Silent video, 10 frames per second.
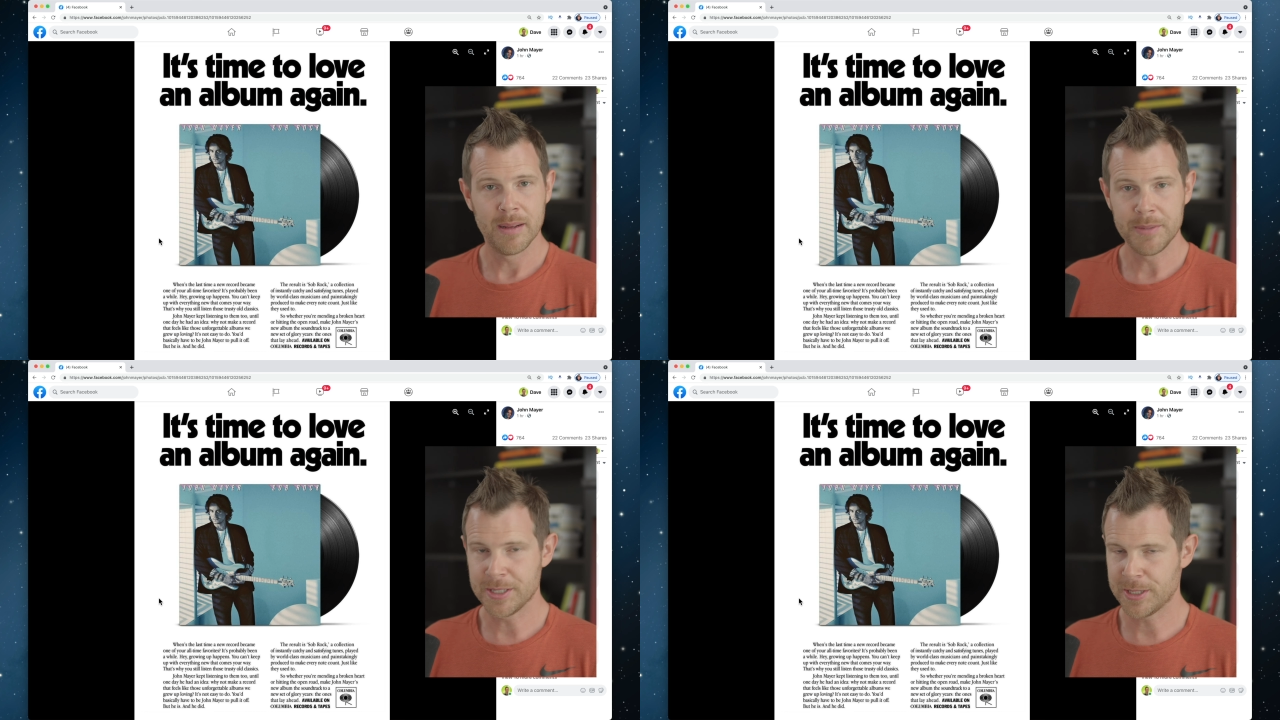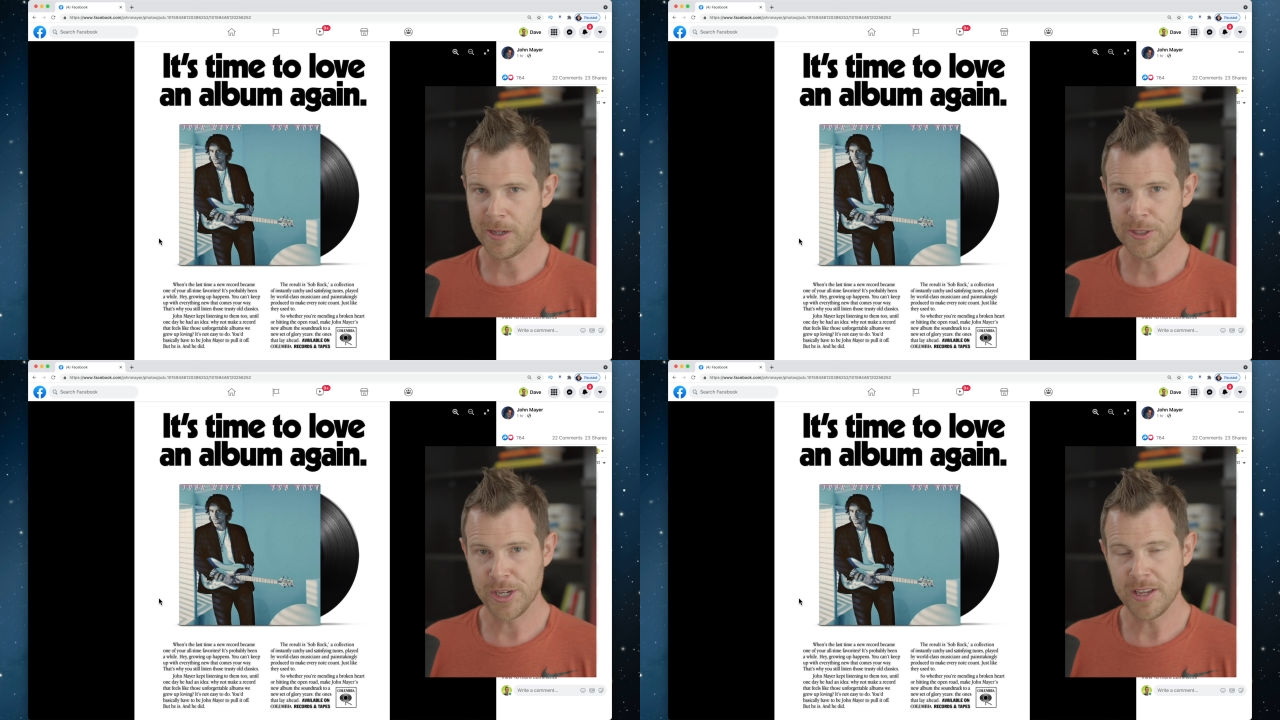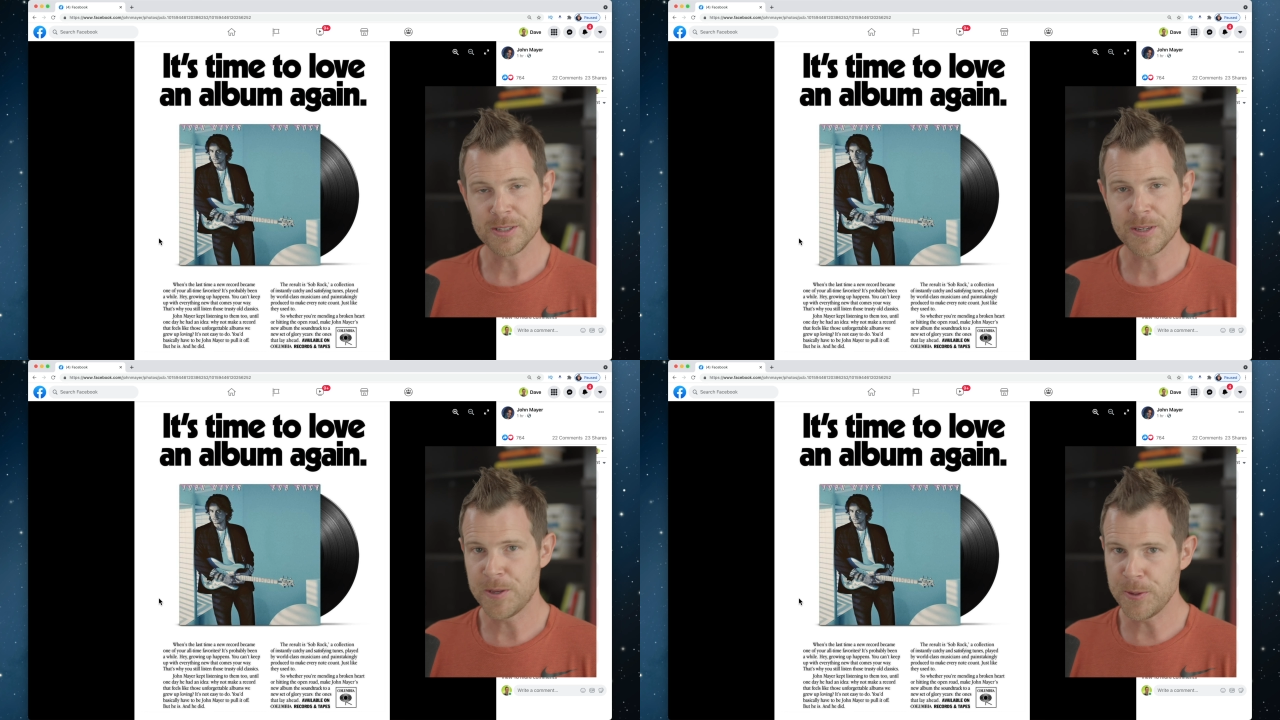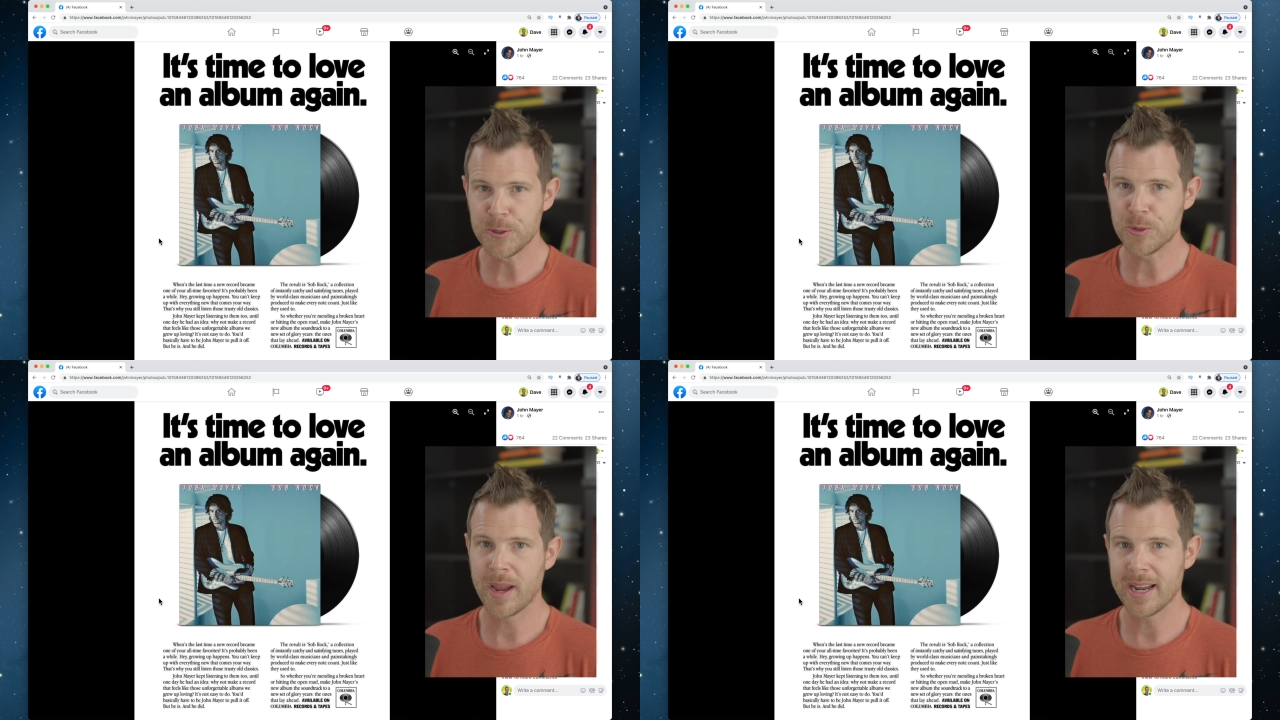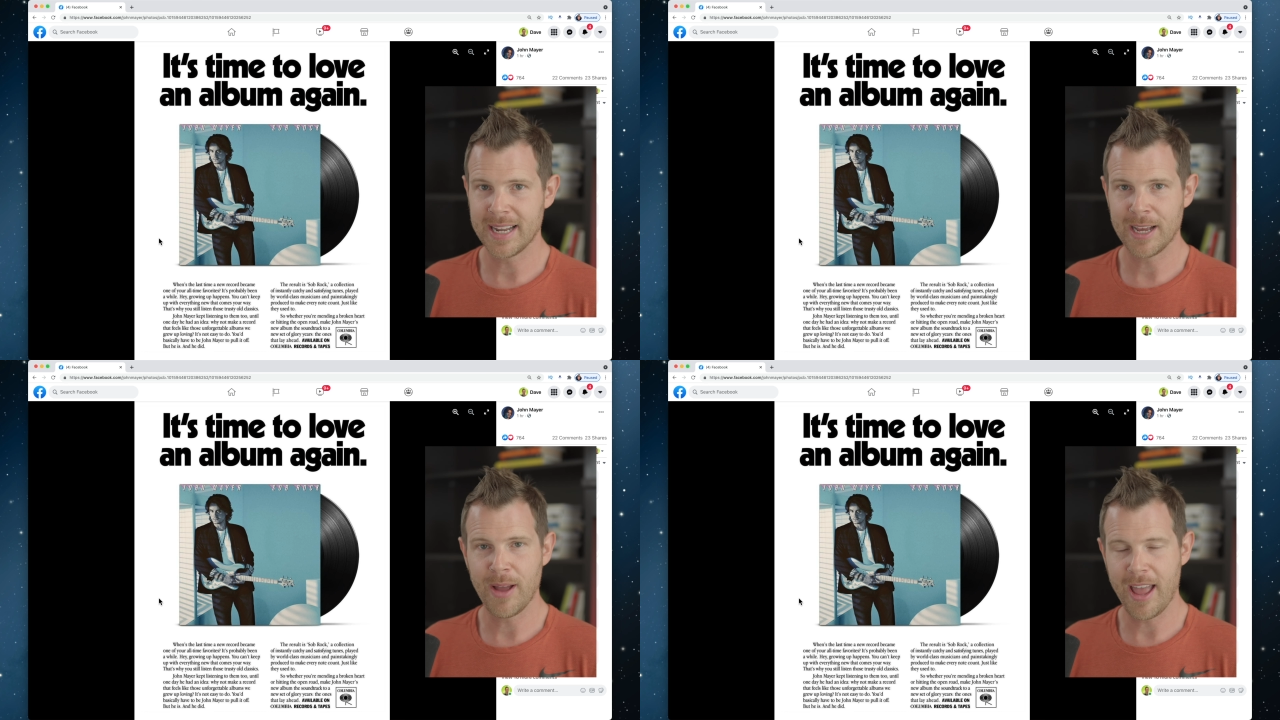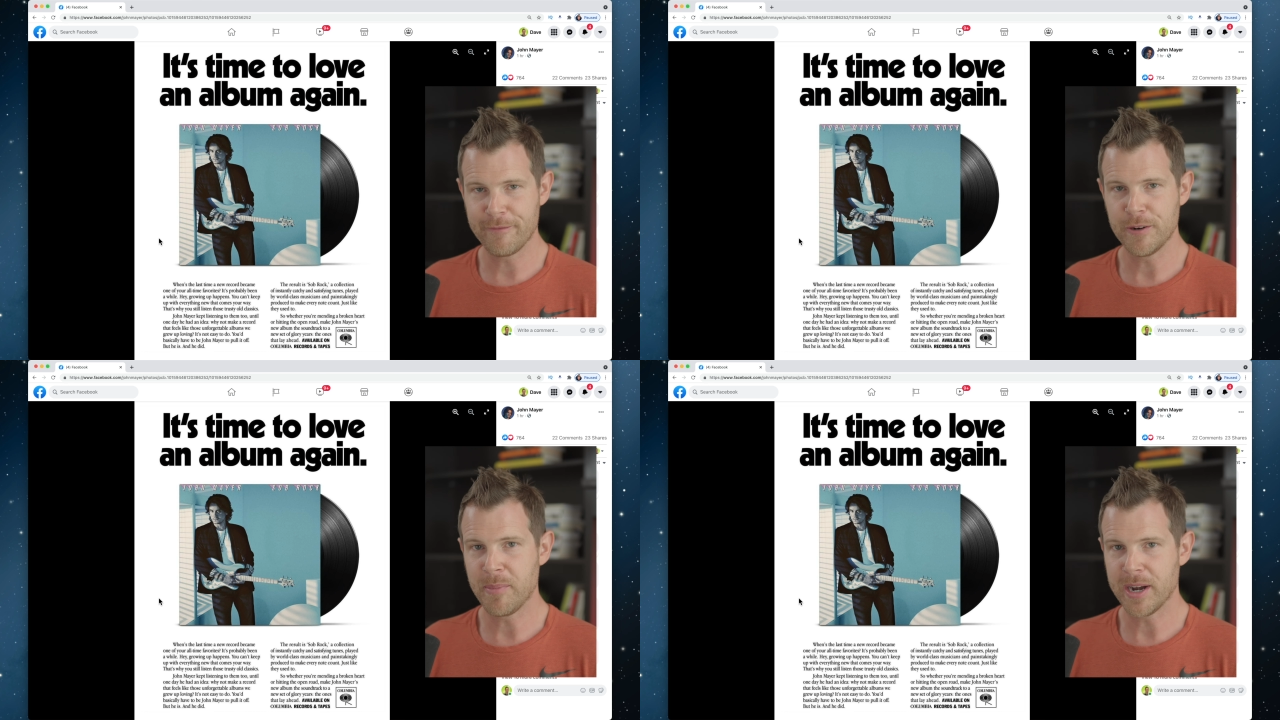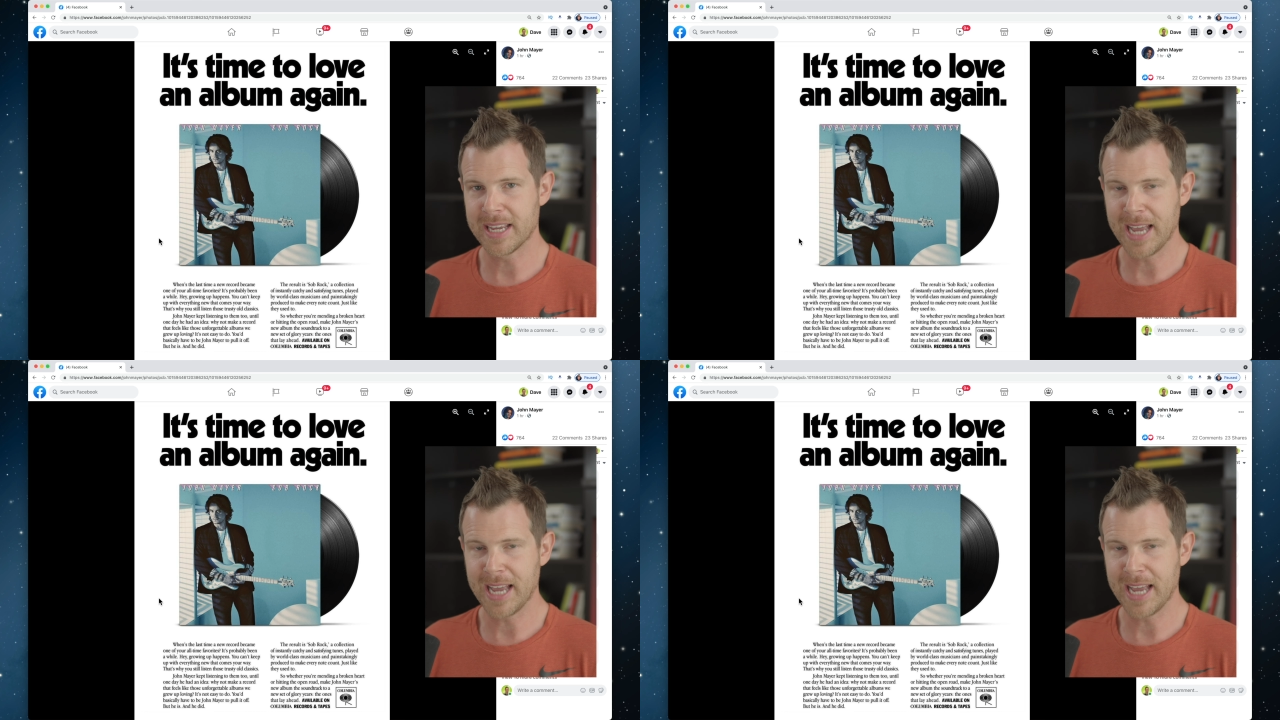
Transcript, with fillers: Nostalgia is huge right now. Everybody